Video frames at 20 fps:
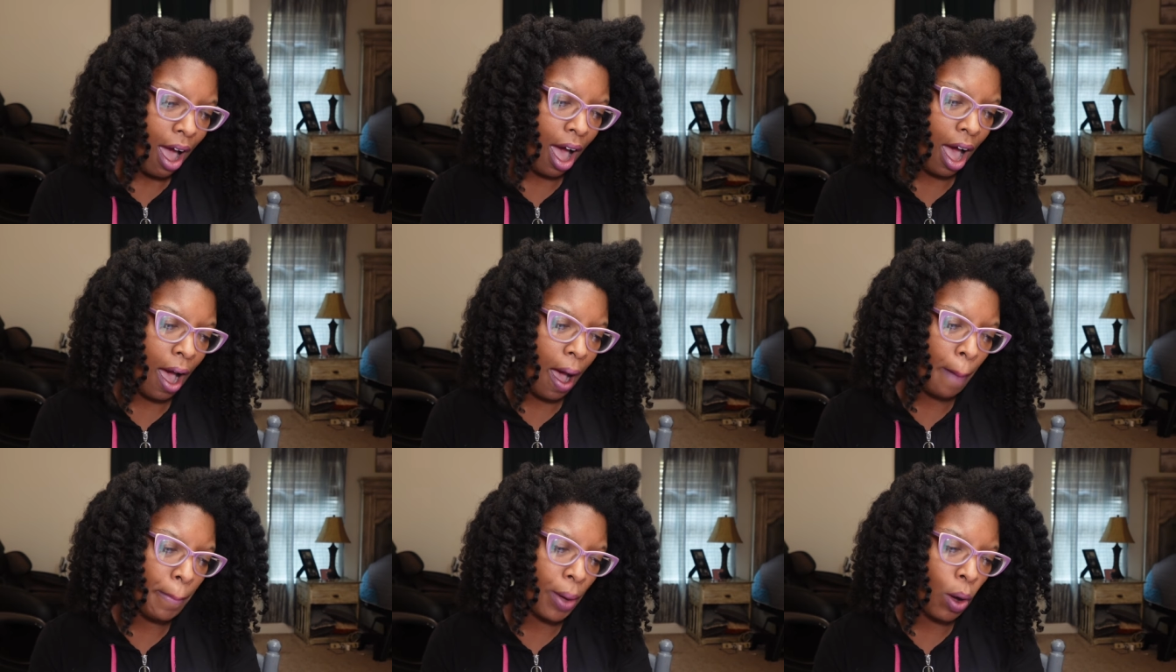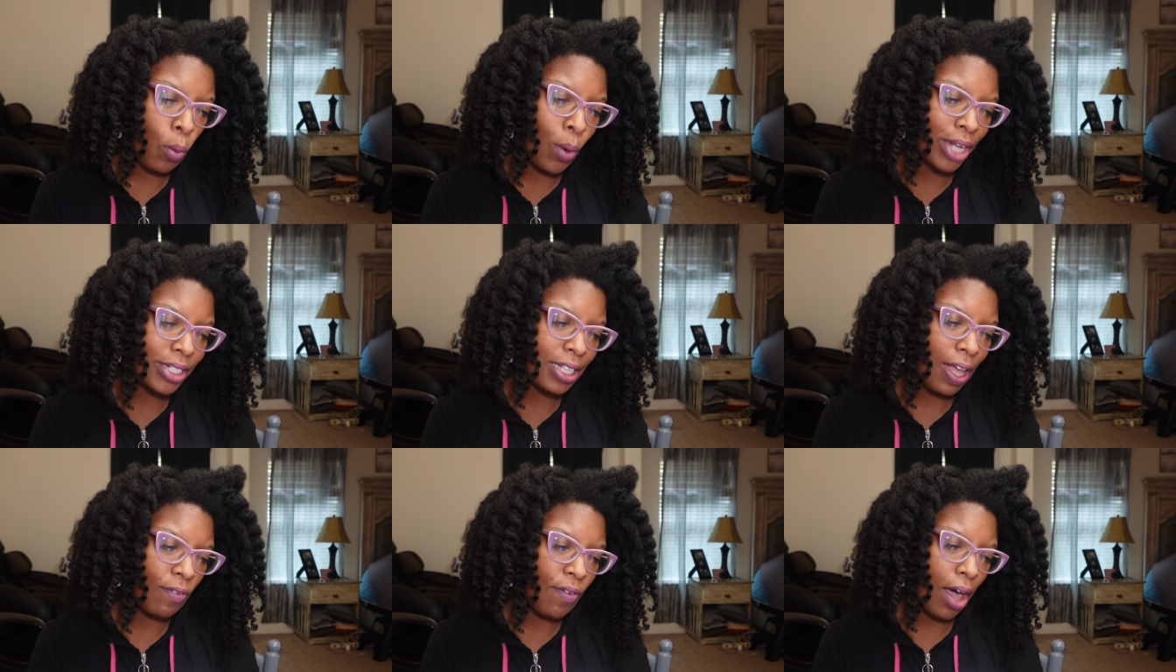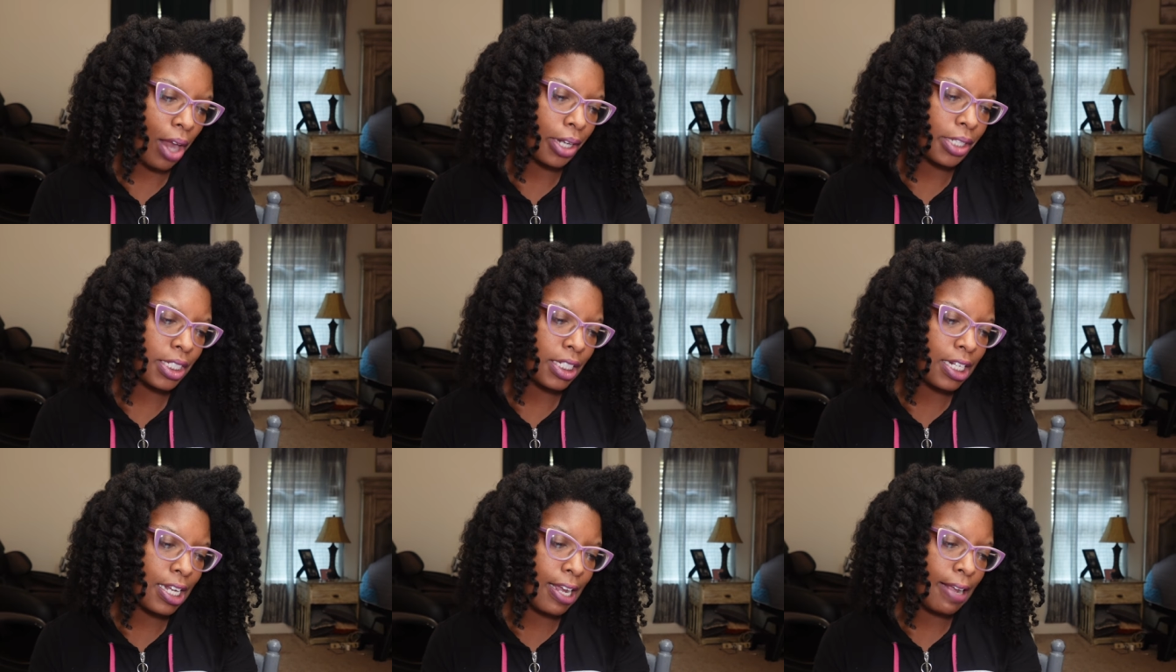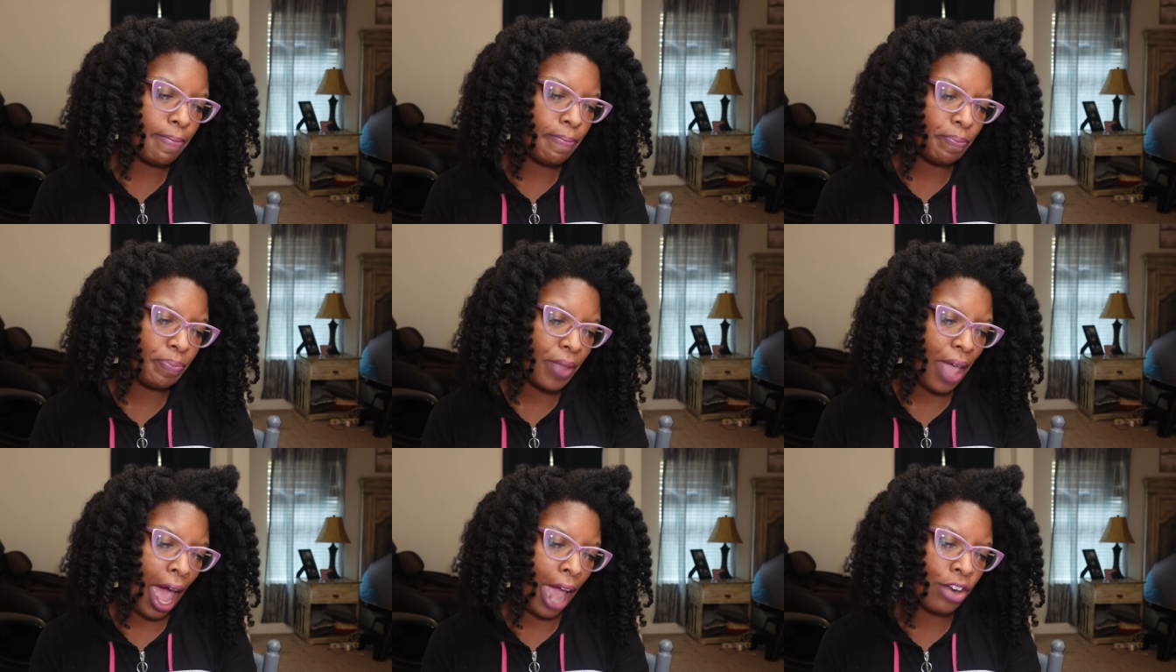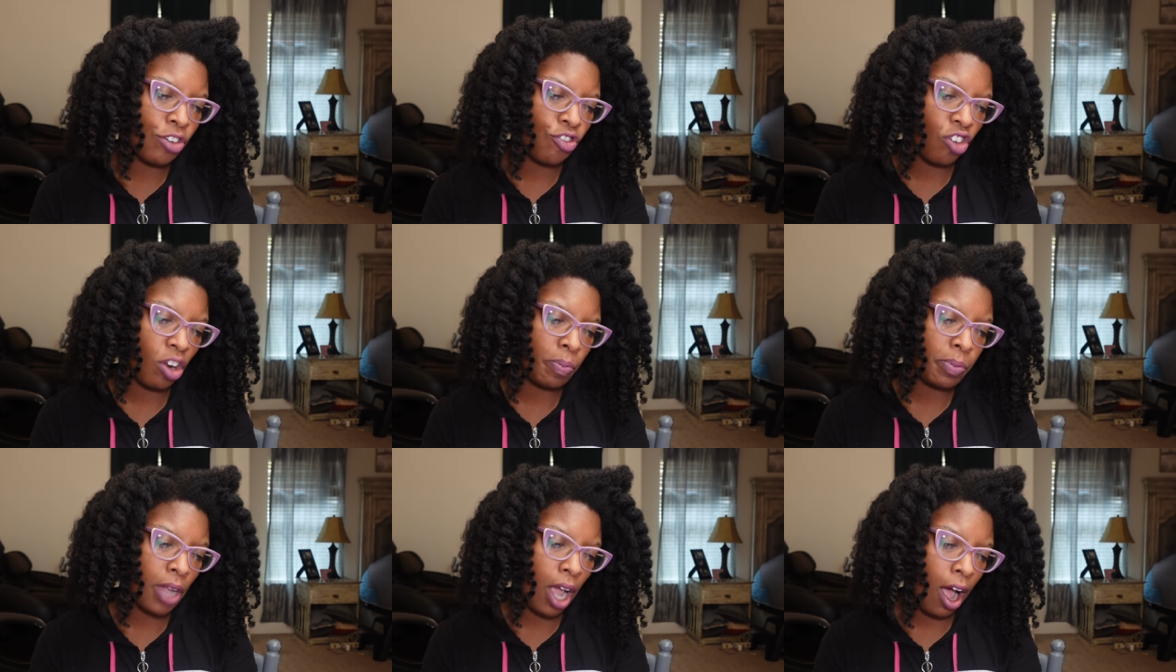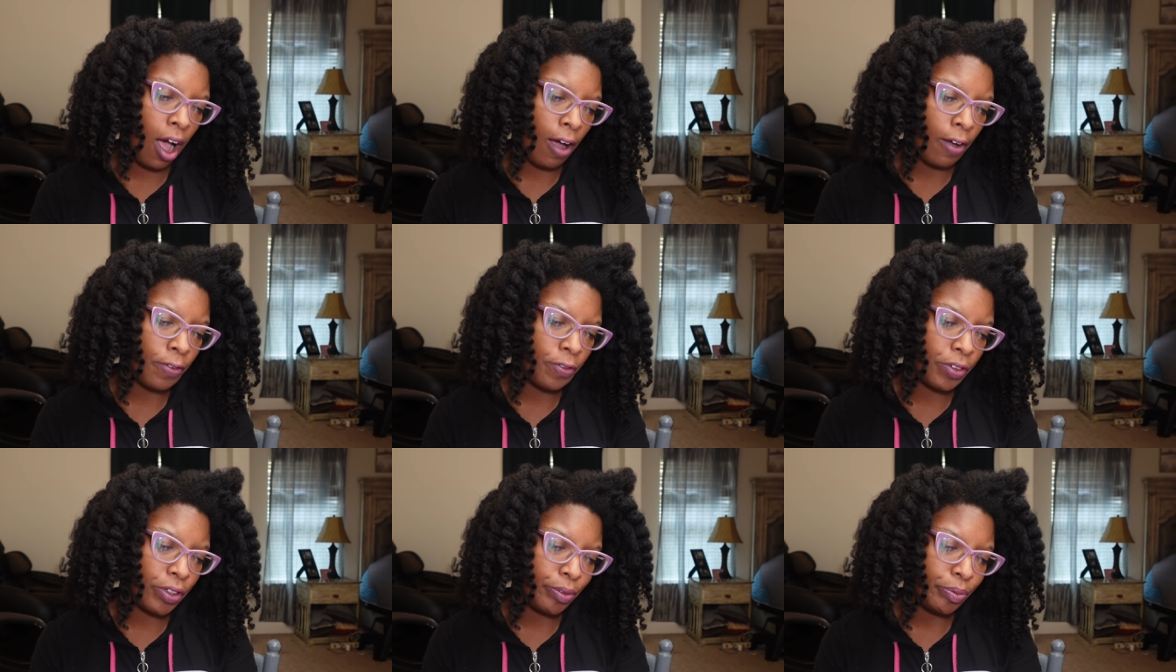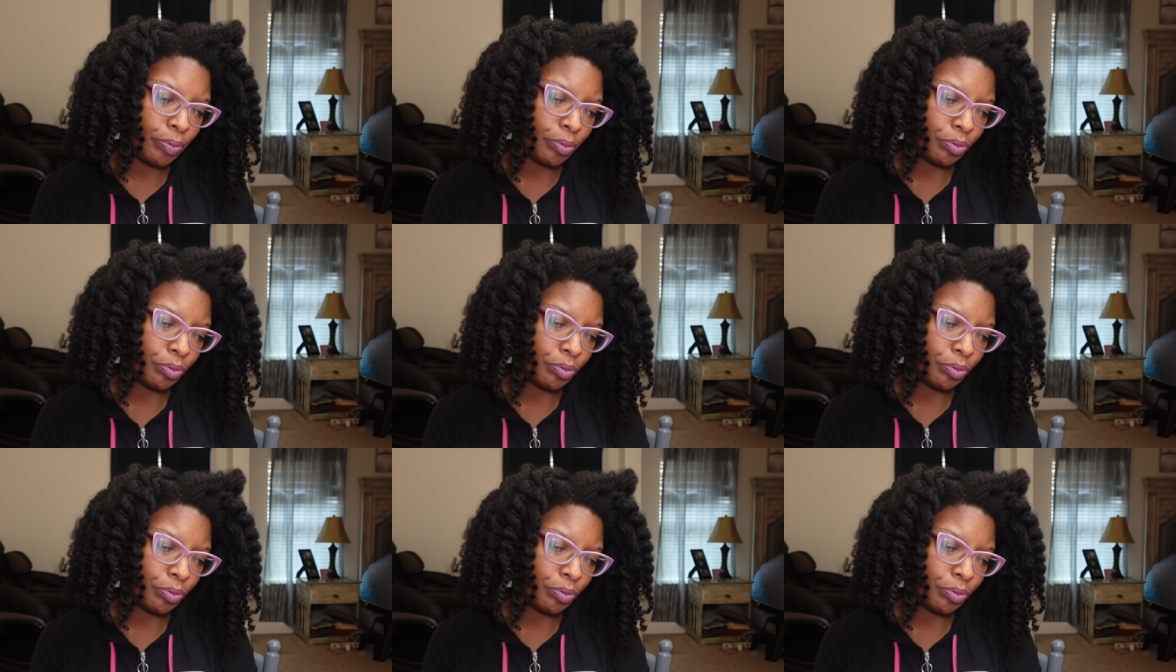Um, but once I fall asleep, I drift off.